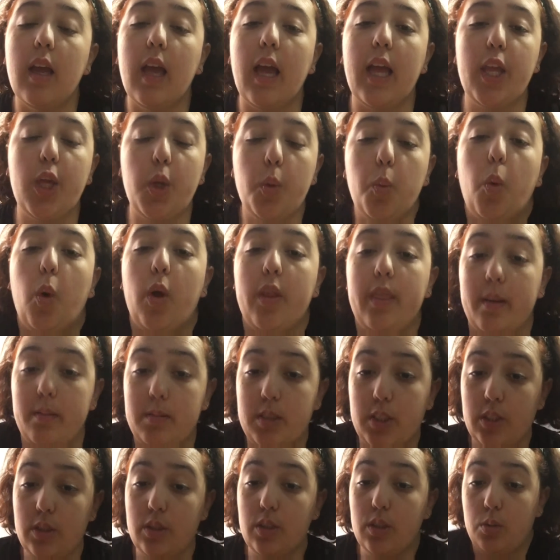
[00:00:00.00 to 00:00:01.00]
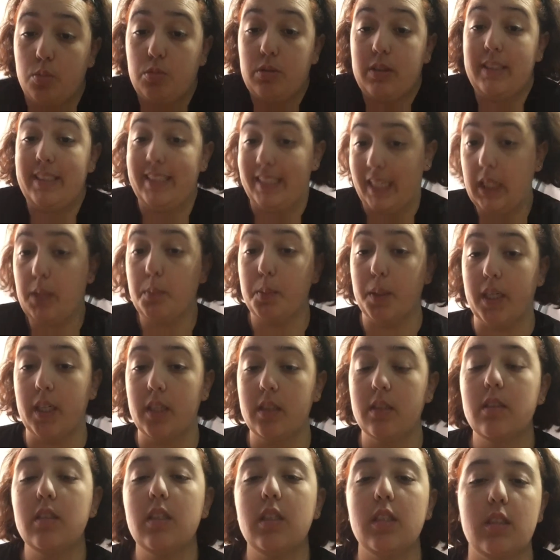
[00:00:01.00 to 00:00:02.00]
You want them to look
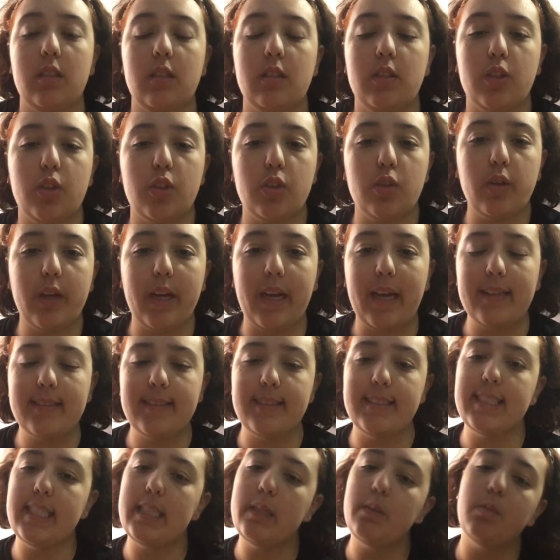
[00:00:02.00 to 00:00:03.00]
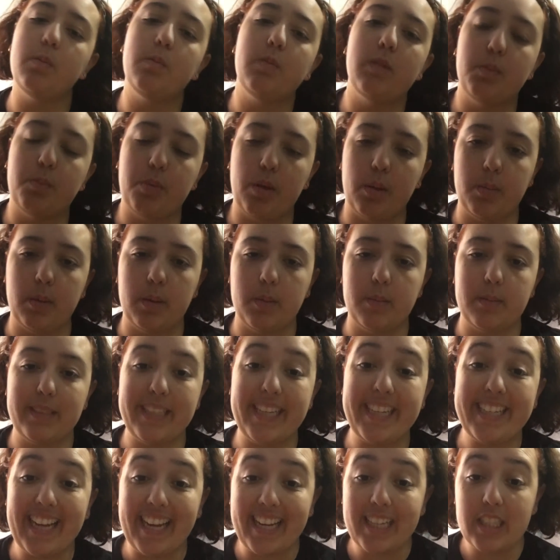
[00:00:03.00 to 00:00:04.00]
deeper into the story and see the problems
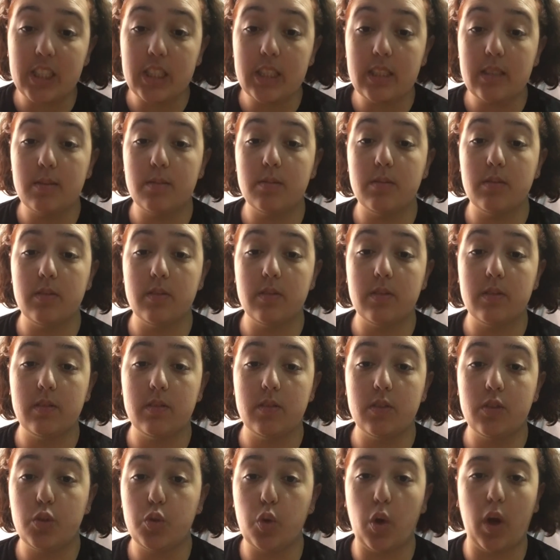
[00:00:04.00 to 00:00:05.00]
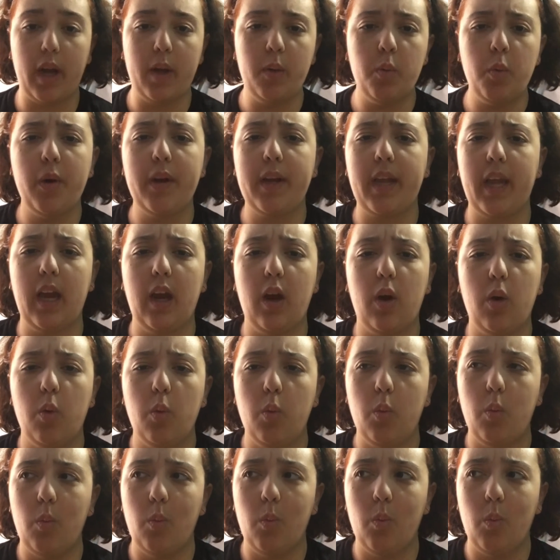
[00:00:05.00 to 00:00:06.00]
and actually try and work out,
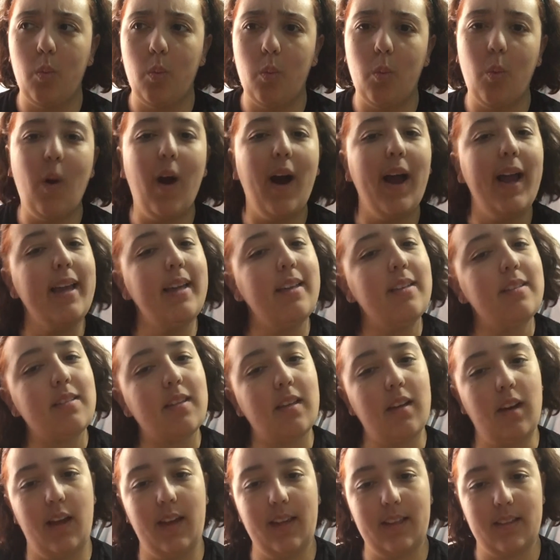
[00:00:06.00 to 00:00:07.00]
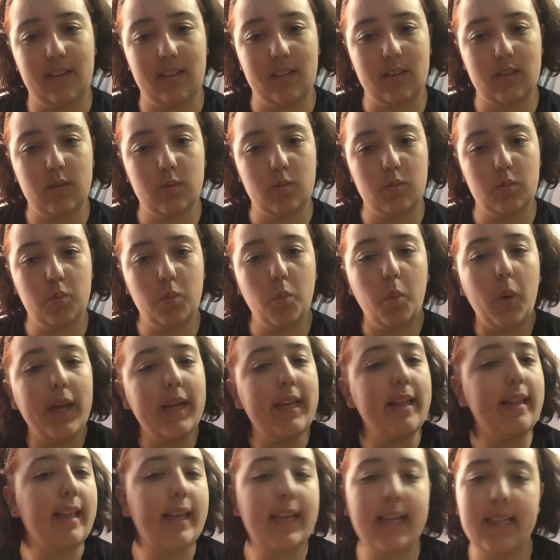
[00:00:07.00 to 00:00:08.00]
why is it like this? Where
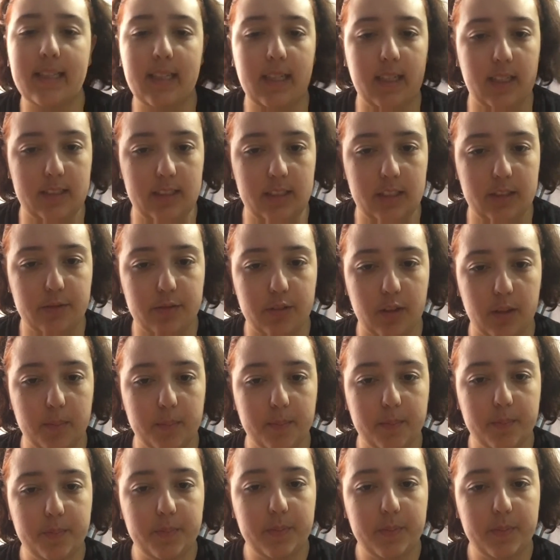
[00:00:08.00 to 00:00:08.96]
did they get the idea from?